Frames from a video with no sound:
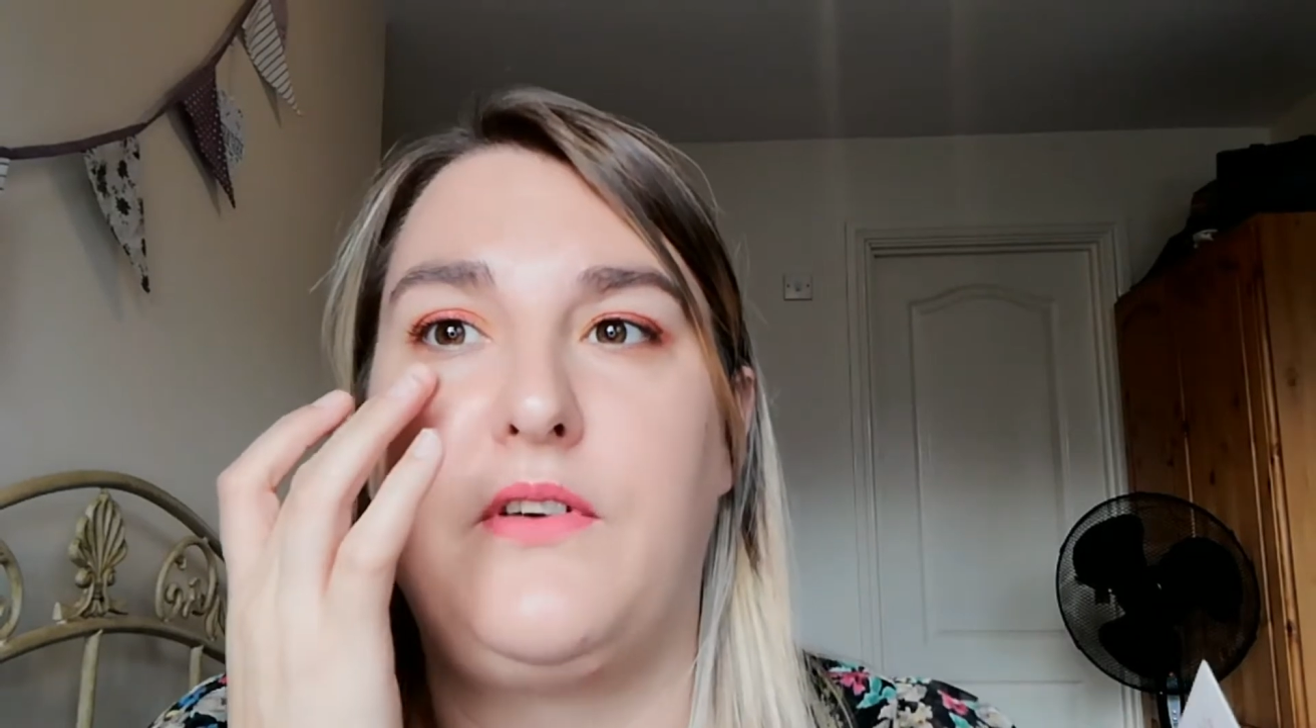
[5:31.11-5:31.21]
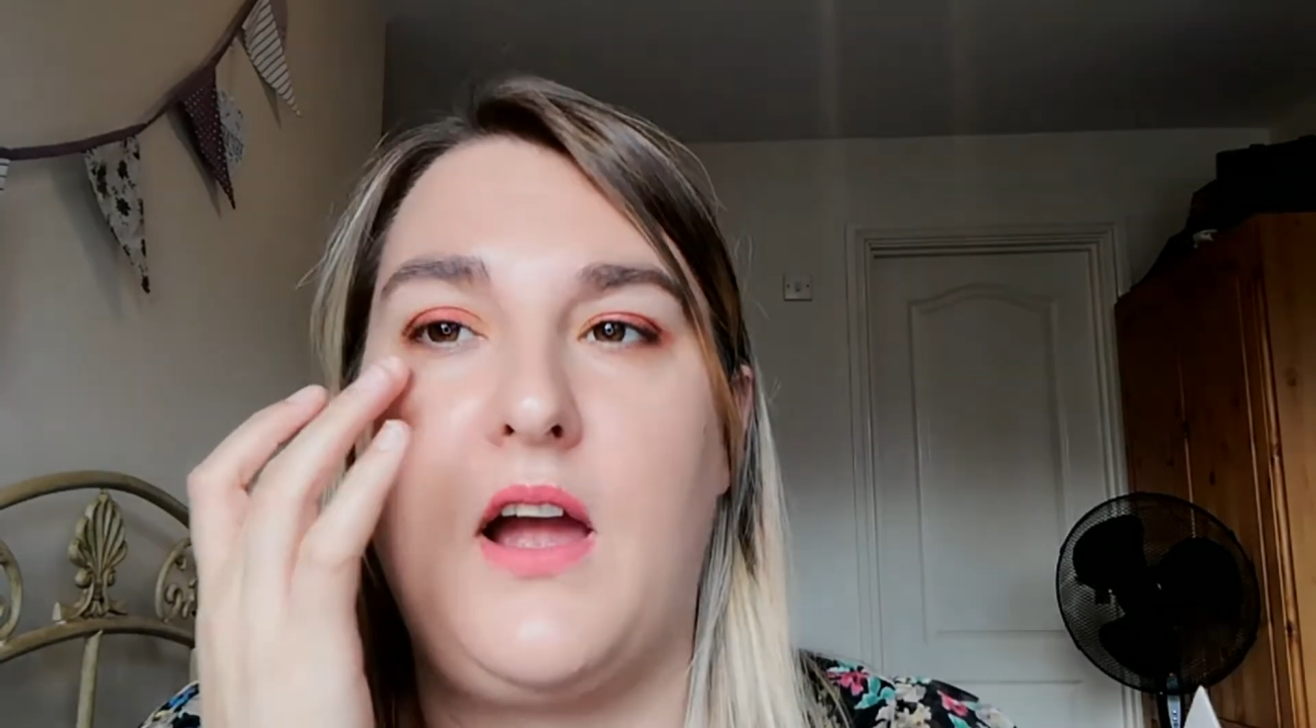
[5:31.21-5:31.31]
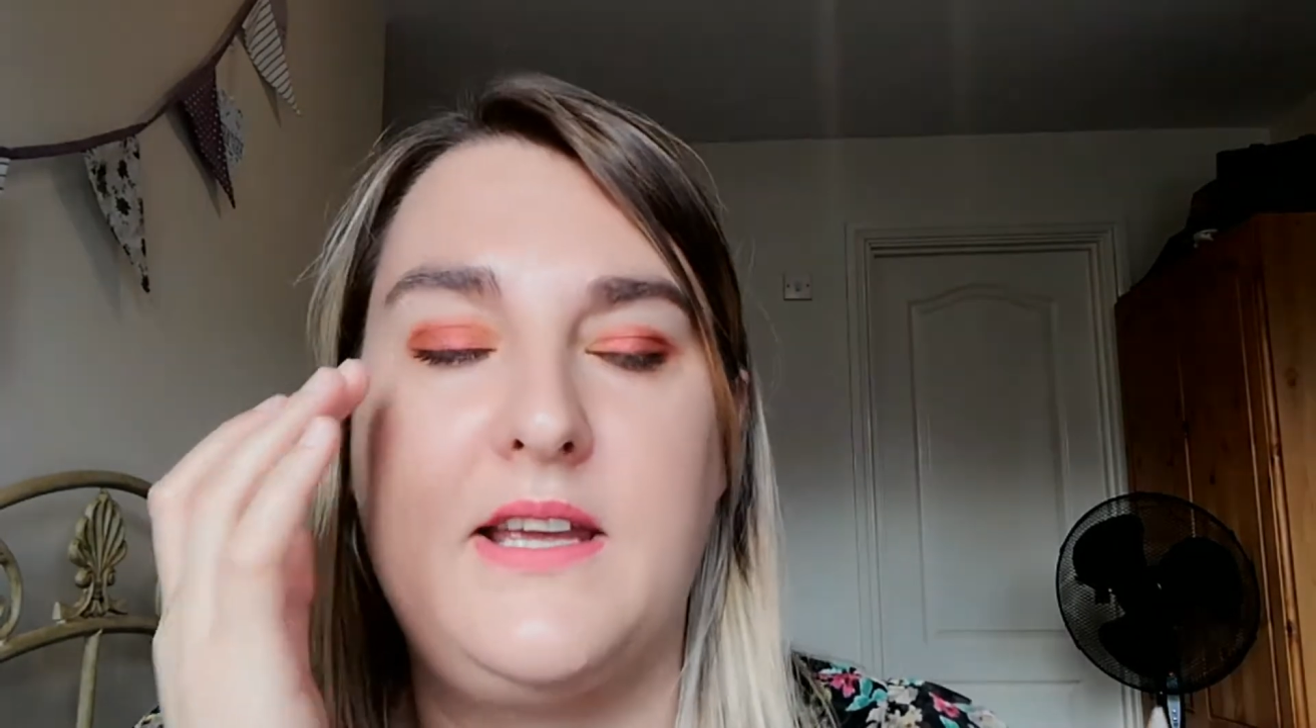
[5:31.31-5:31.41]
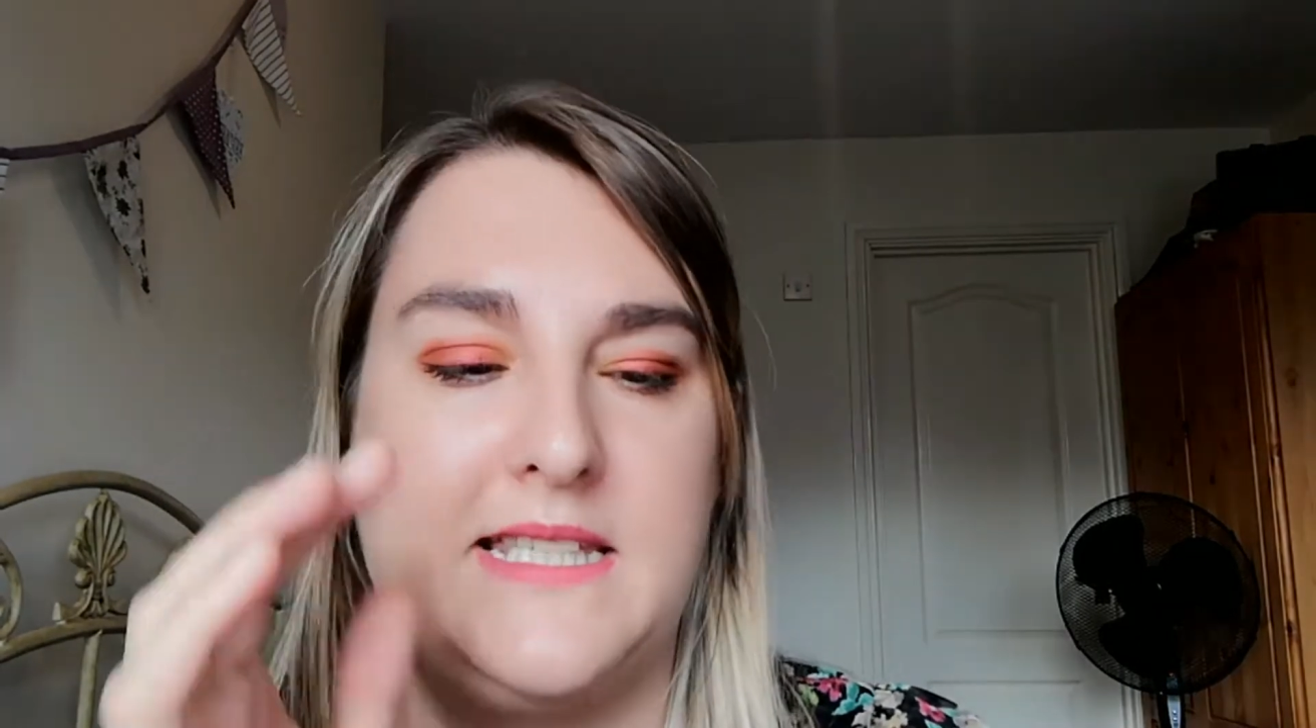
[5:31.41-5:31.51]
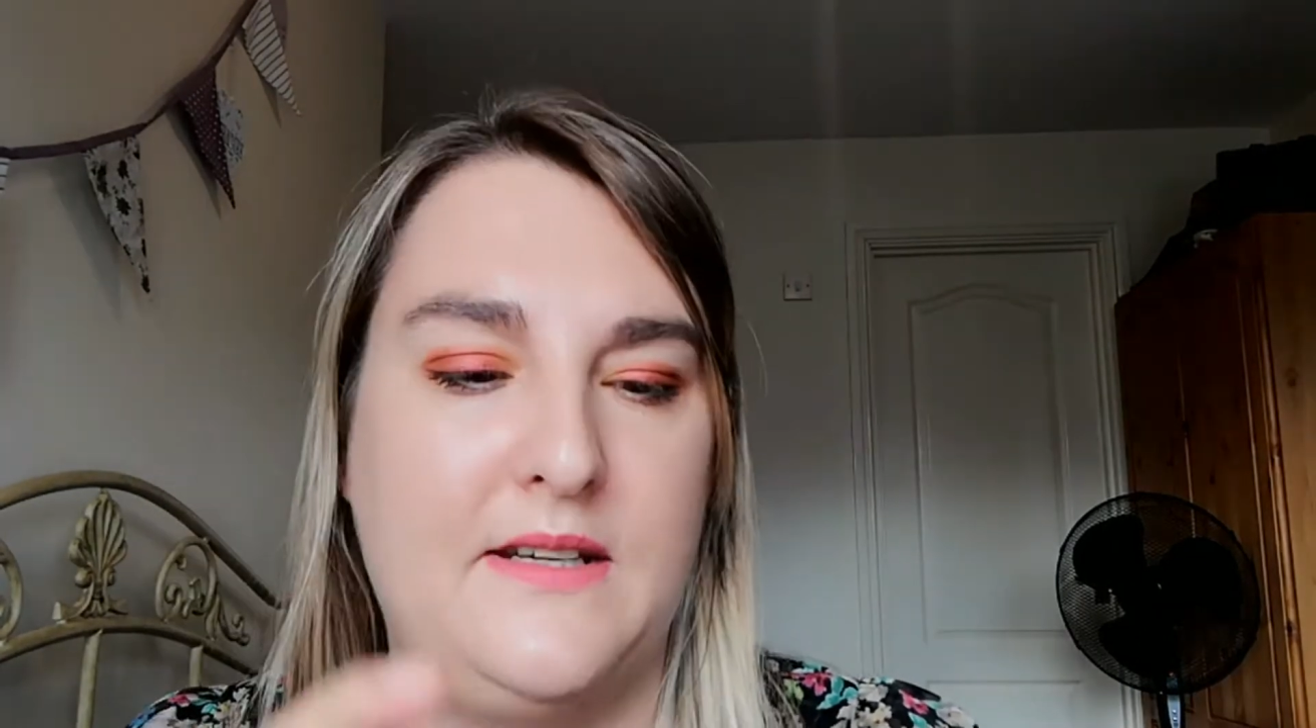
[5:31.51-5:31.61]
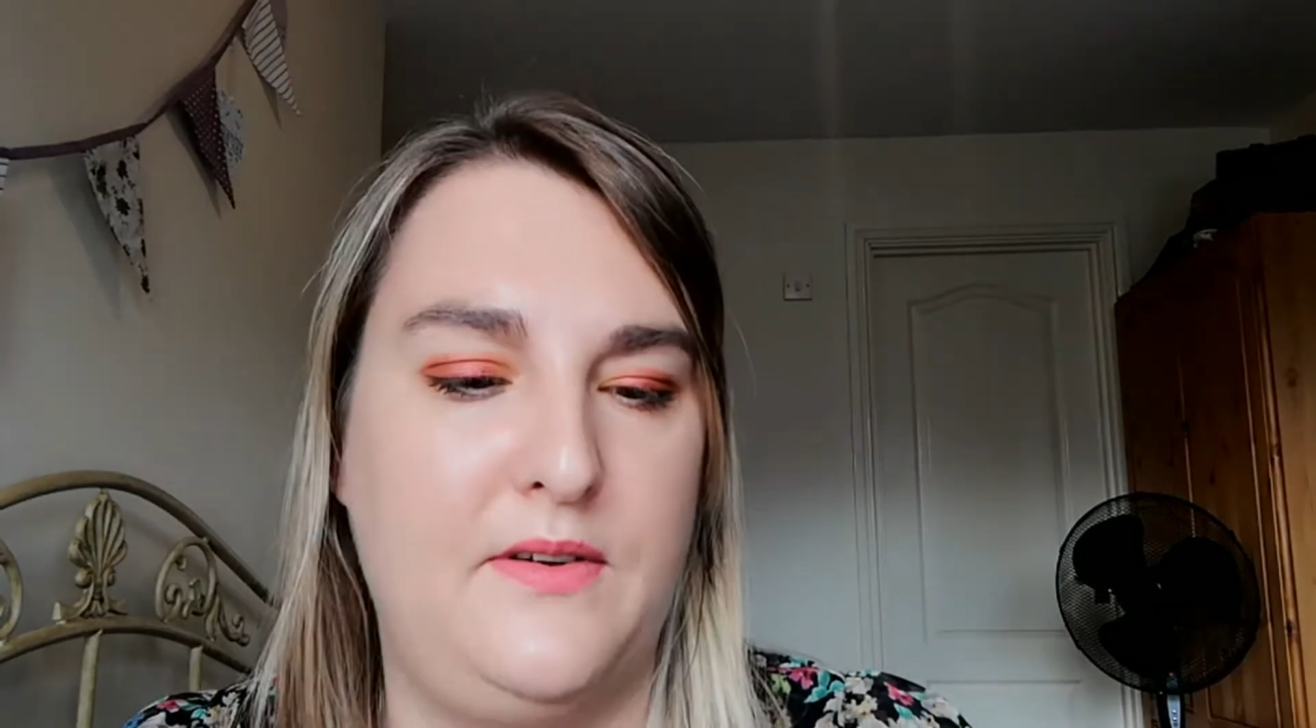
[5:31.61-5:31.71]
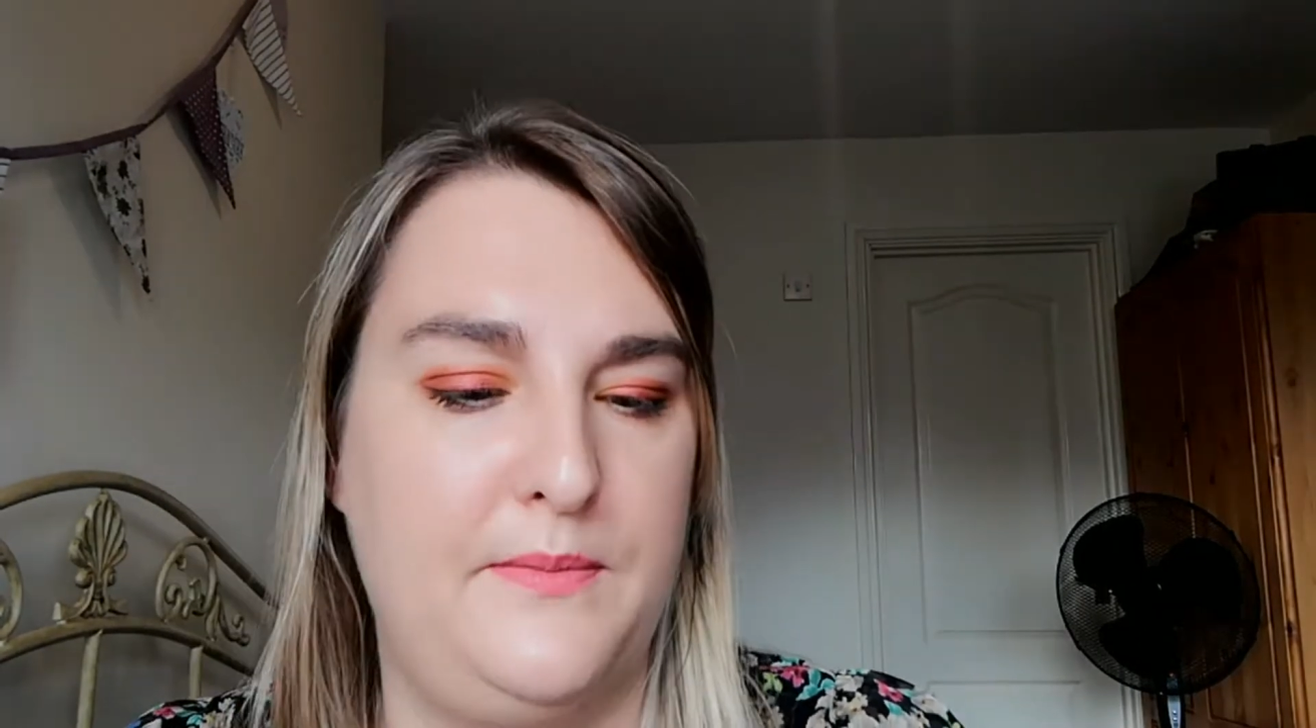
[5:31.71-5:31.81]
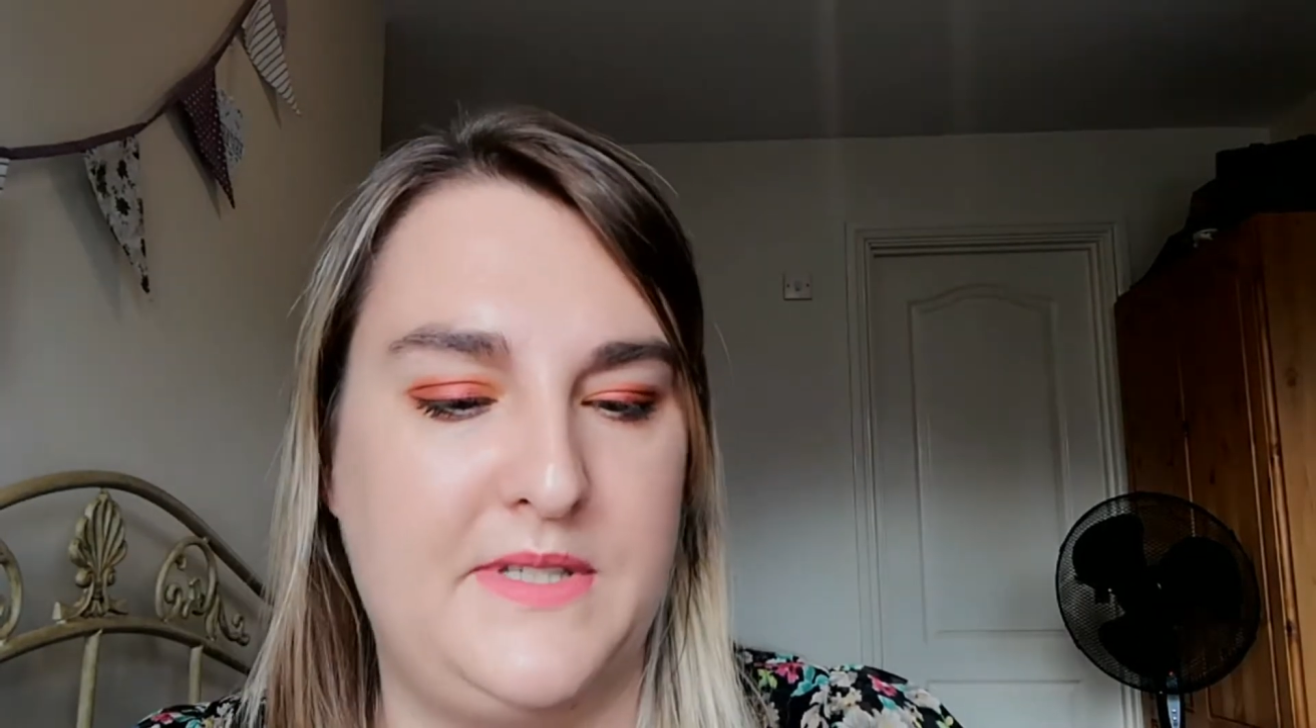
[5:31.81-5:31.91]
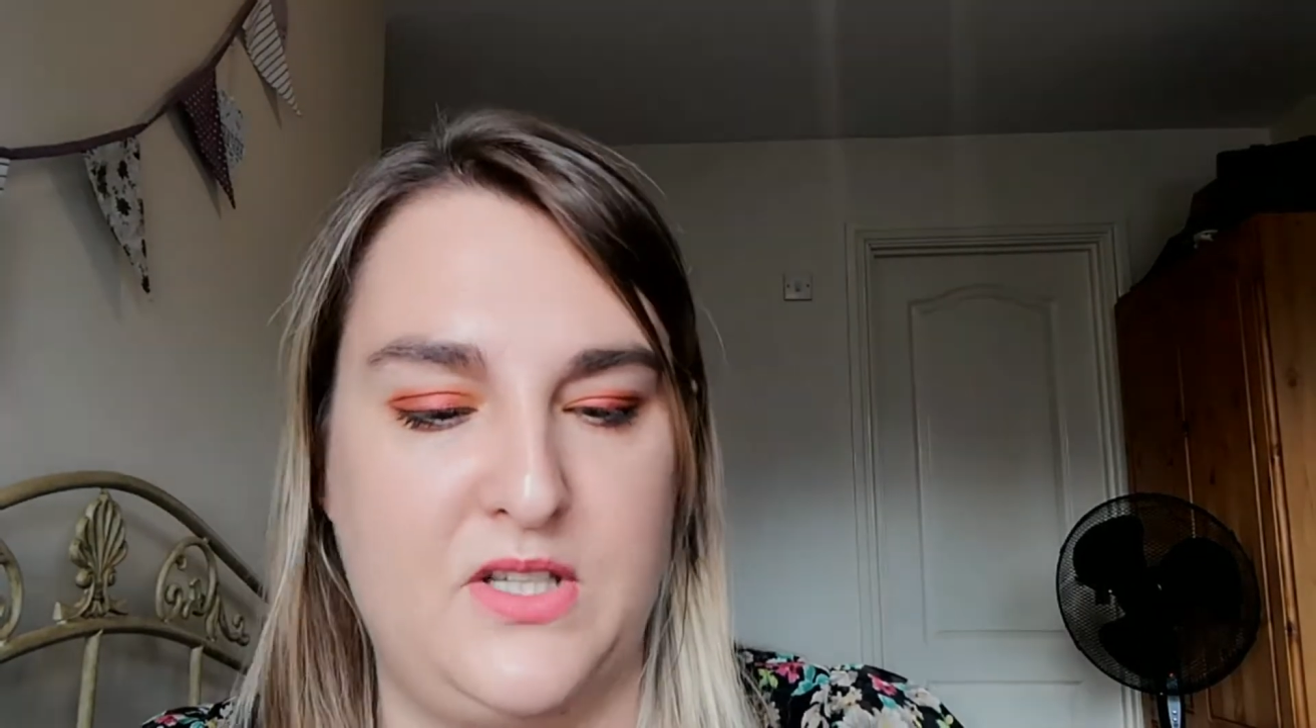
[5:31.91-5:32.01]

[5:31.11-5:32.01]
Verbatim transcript: eye serums.